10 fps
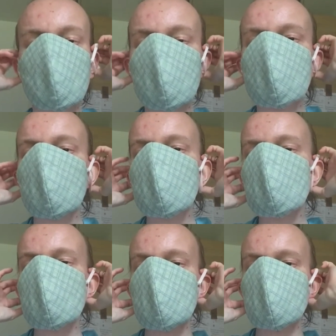I'm going to
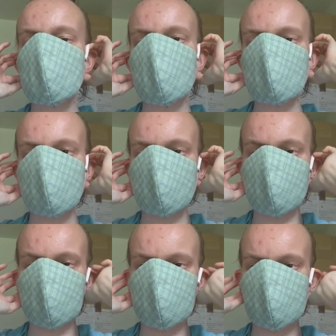twizzy it around
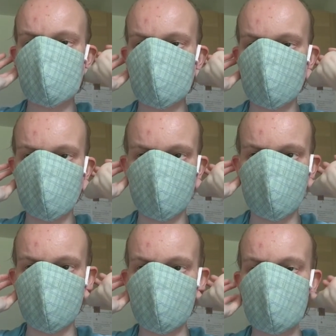twice because I've got
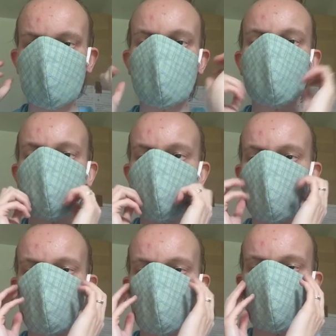quite a small
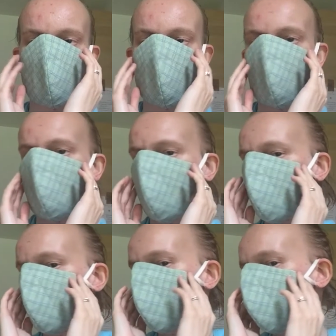face. And the
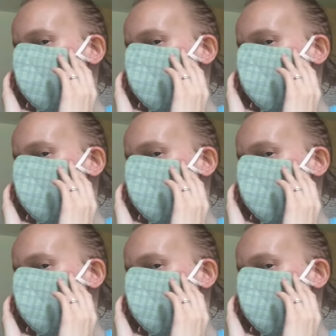one thing I